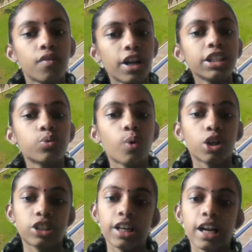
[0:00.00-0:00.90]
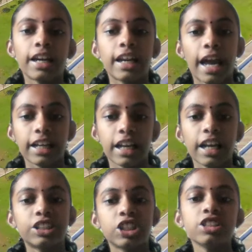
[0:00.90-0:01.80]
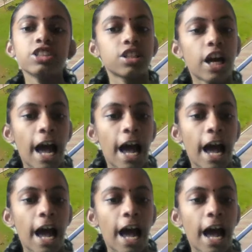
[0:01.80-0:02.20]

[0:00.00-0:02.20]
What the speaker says: fresh water and encourages